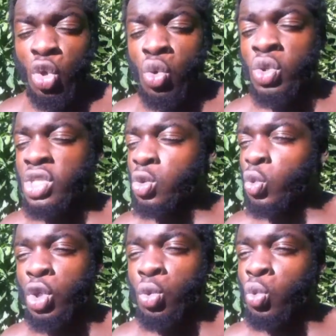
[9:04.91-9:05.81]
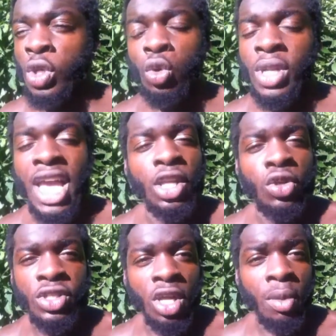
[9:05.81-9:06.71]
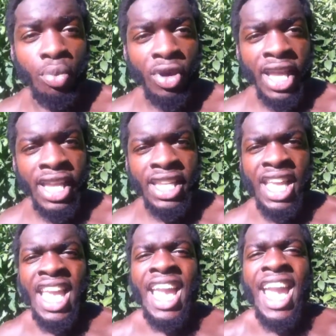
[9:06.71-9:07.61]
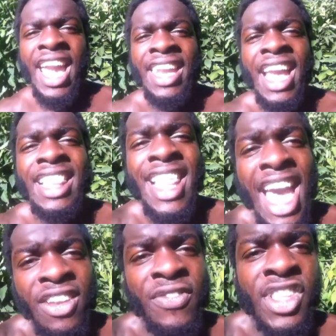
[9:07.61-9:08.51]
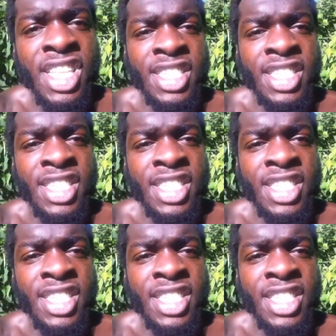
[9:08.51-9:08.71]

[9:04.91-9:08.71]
We do not use our brain. And a lot of